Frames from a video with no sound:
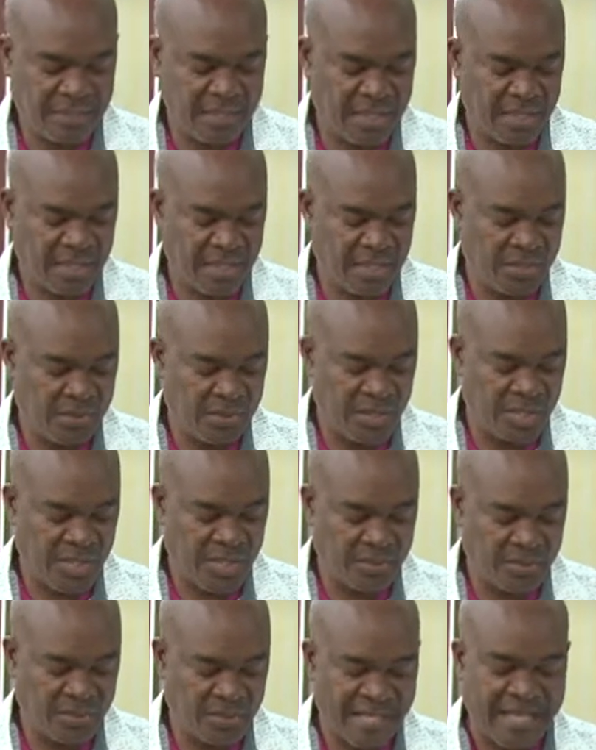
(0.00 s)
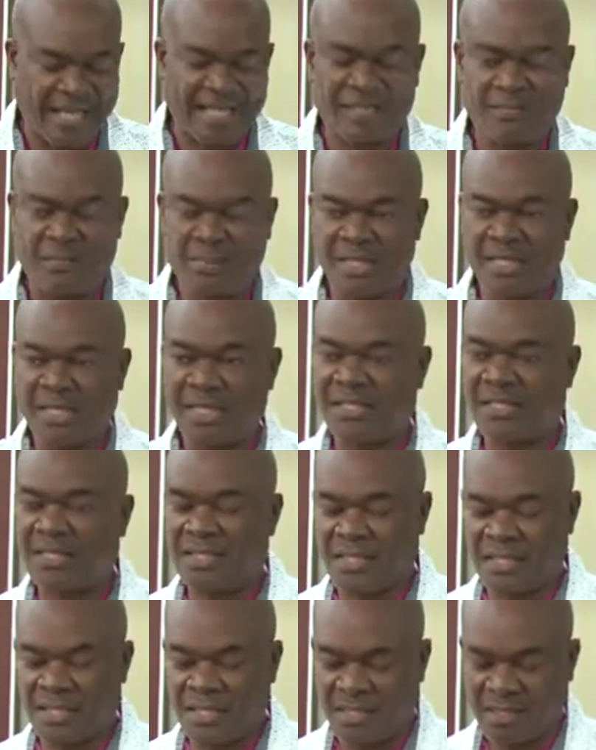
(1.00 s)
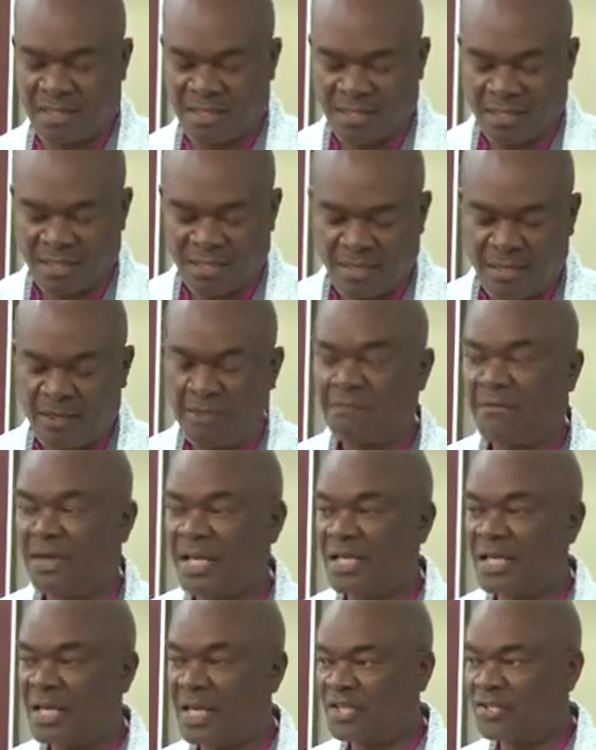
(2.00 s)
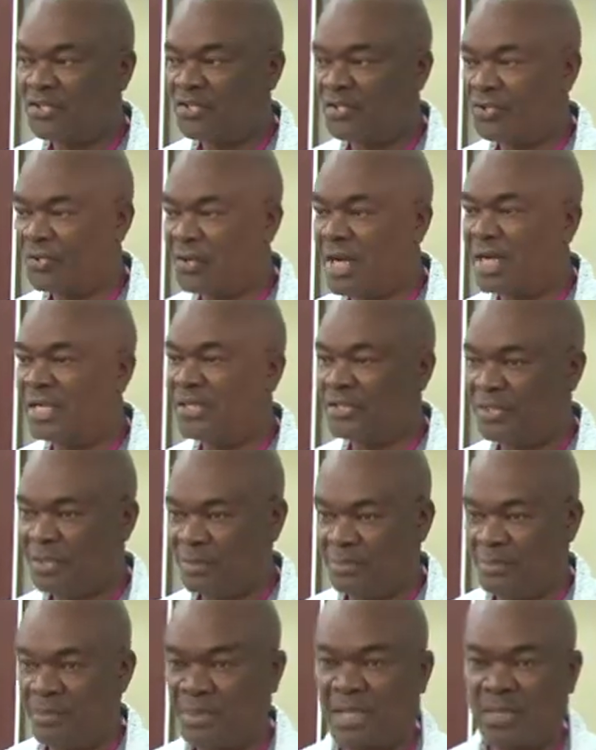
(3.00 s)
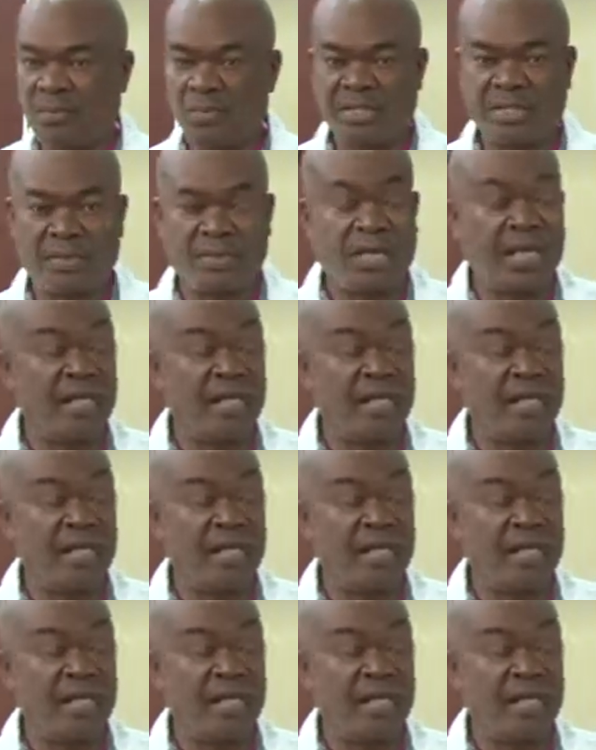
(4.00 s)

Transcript: they need without experiencing financial hardship. And what I would